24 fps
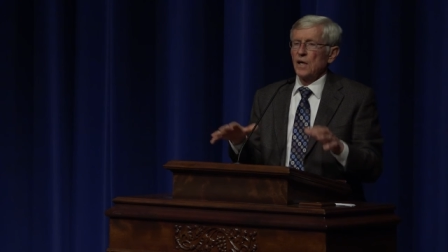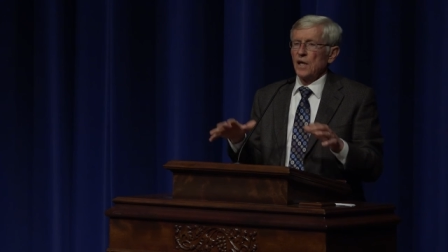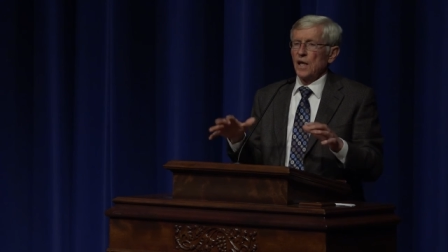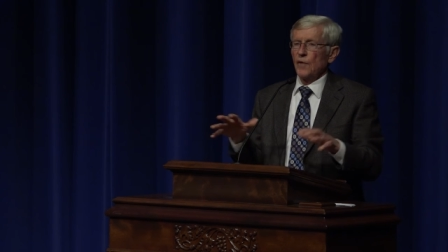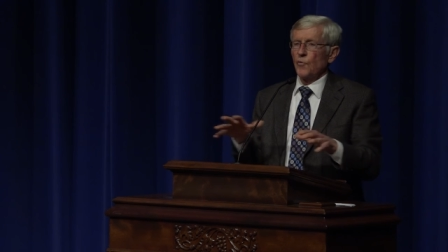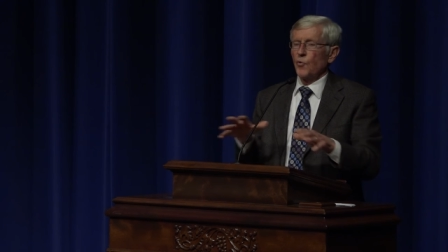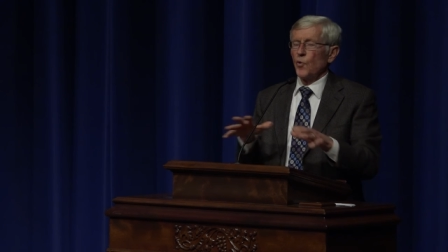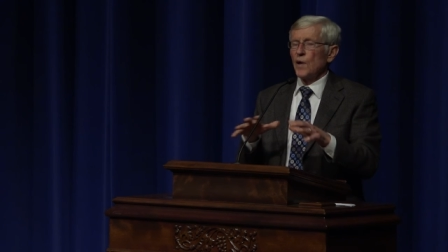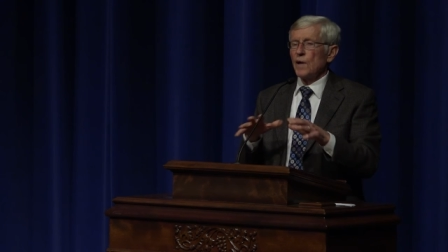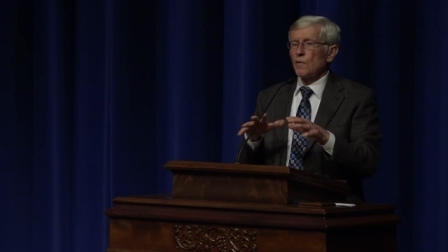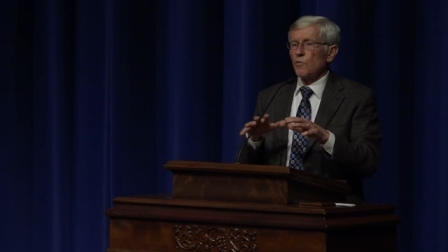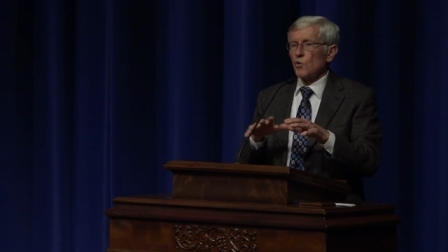
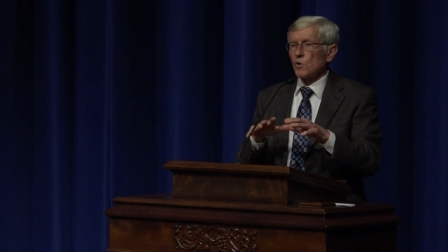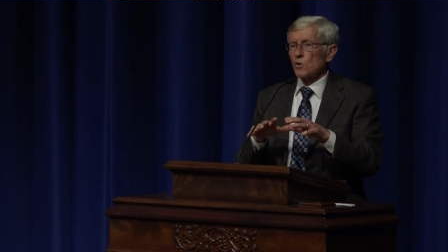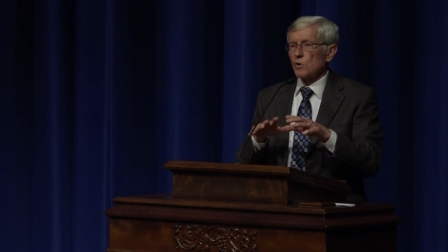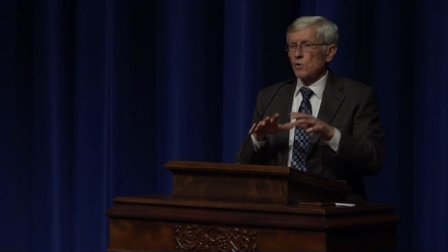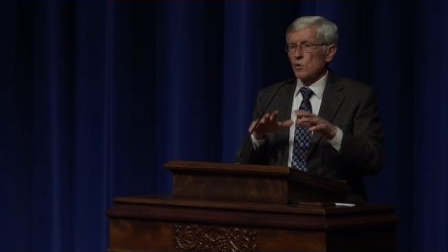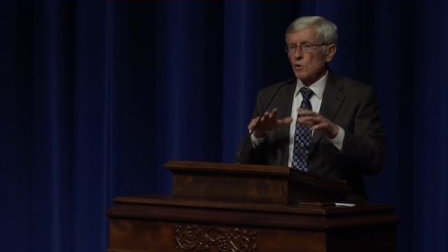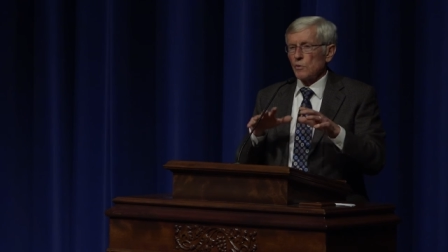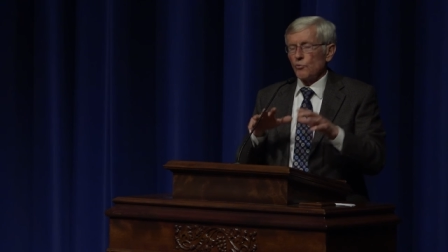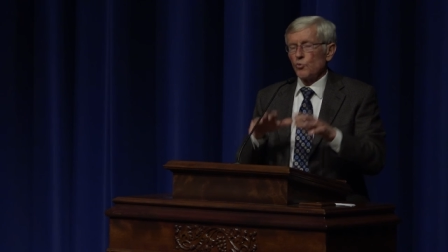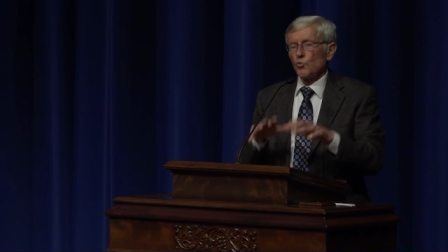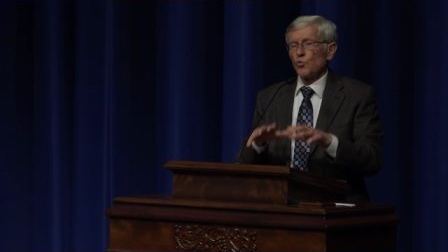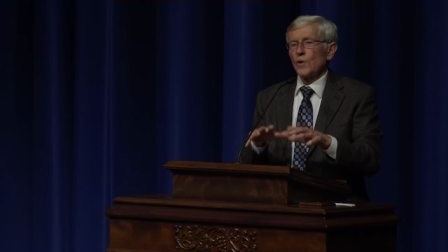If we were
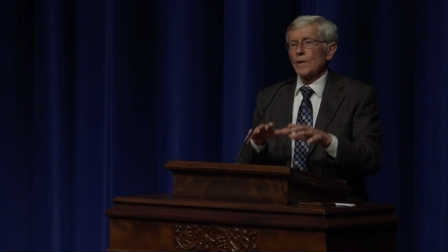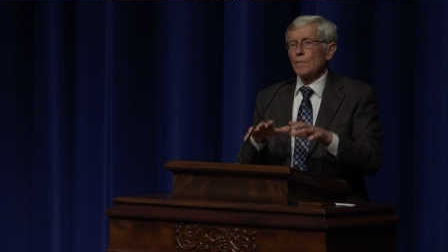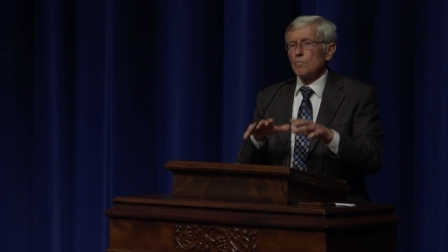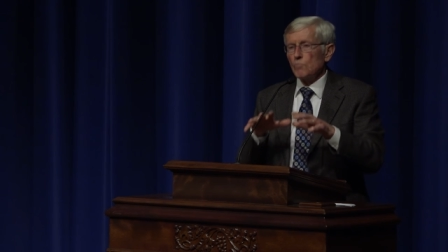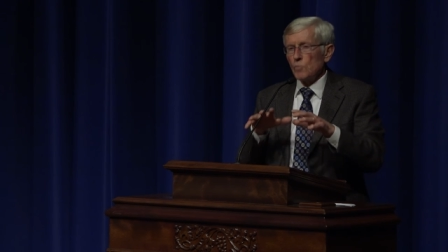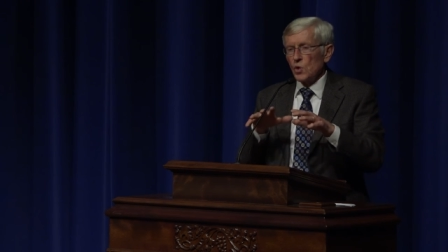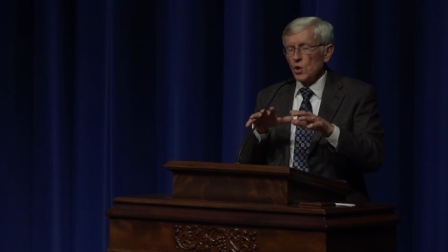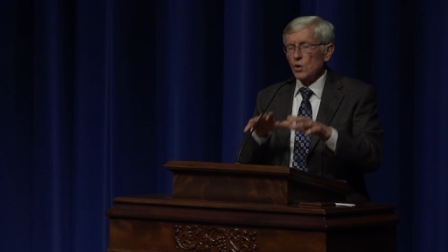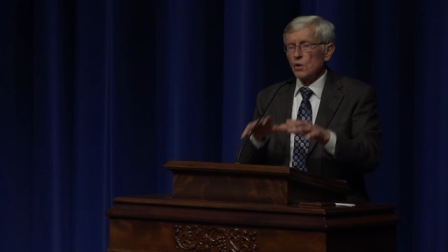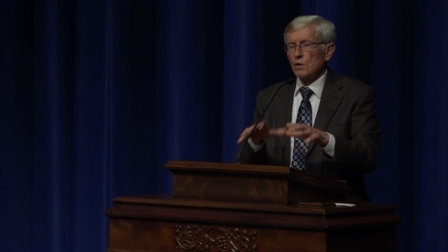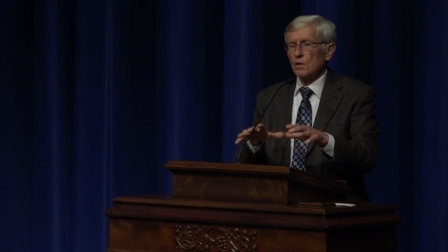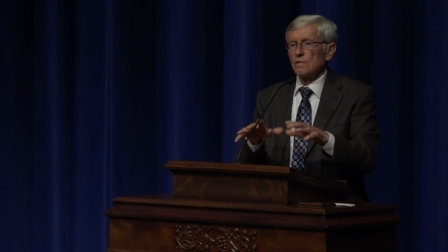to
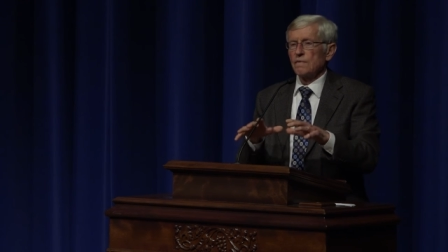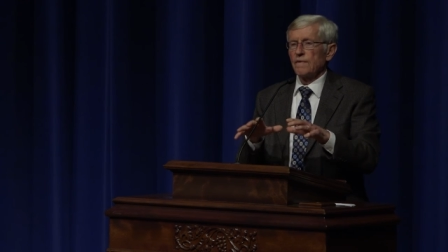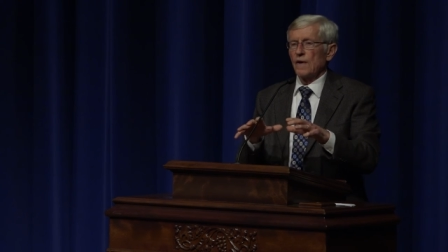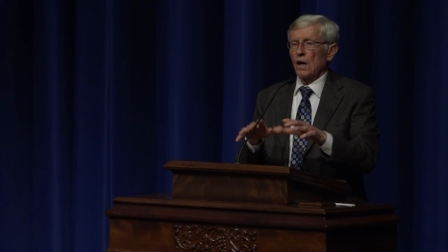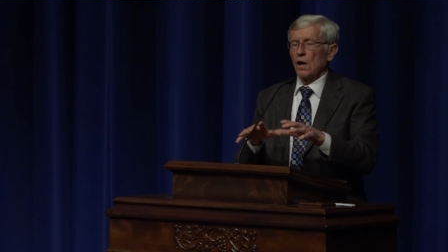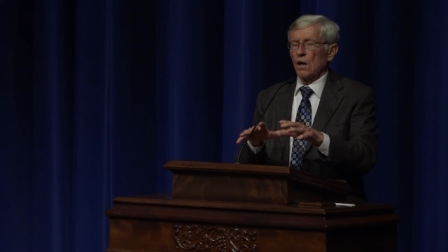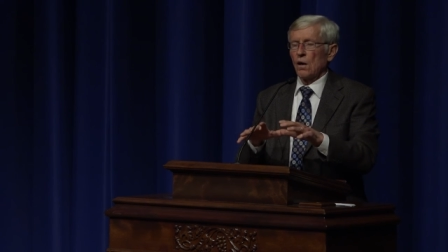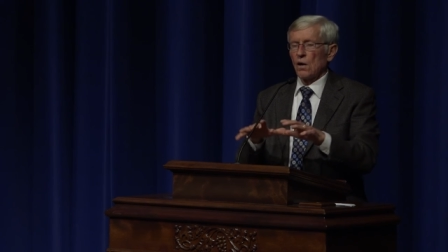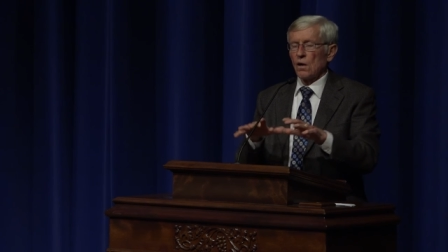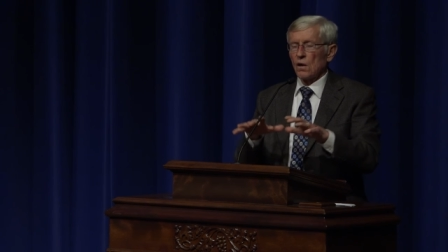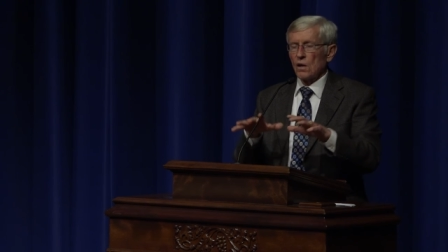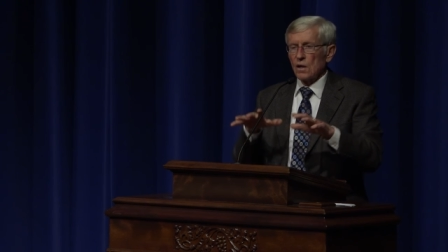remove
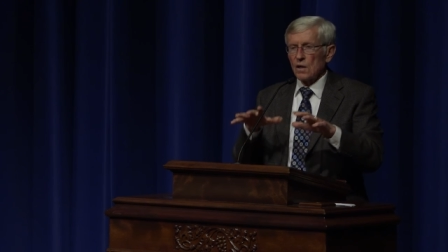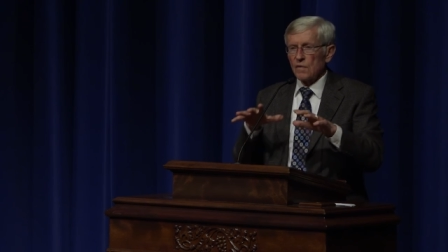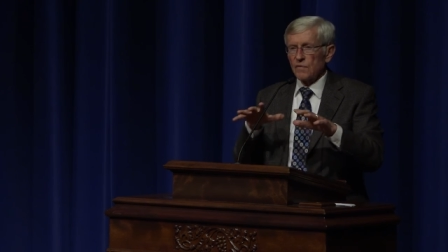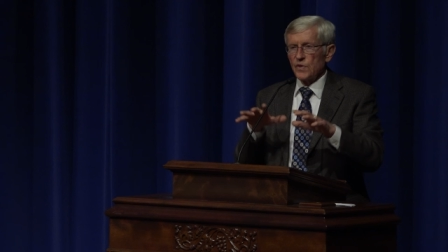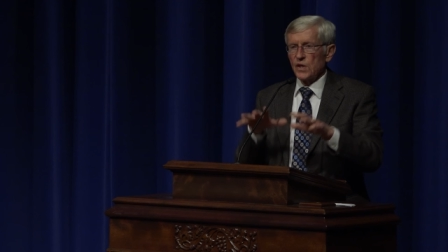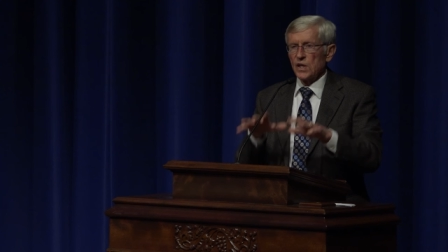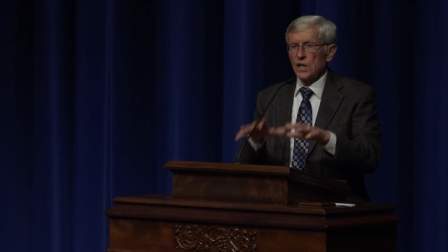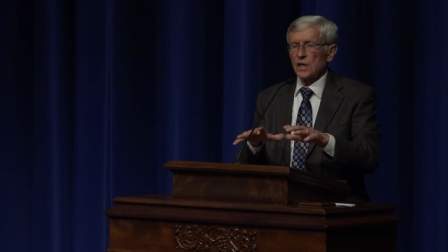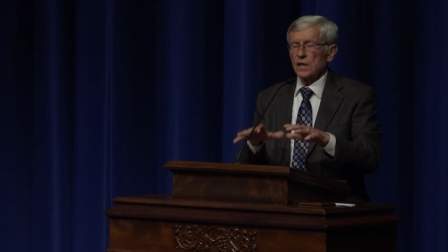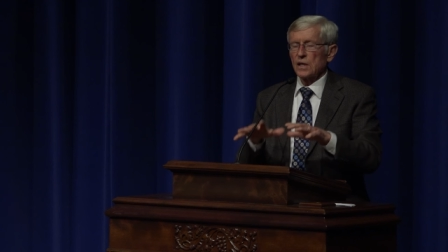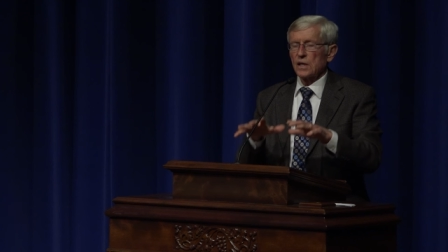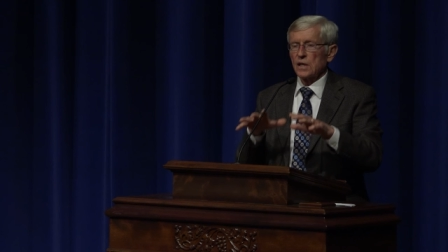all of
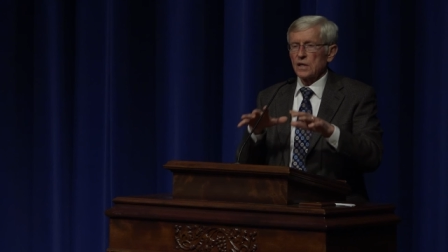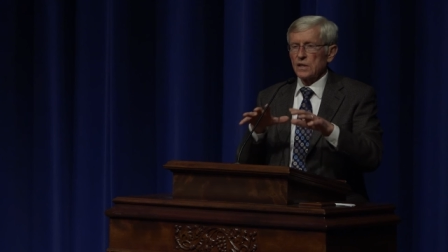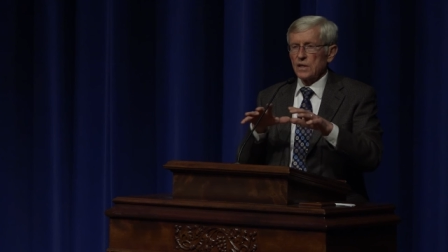the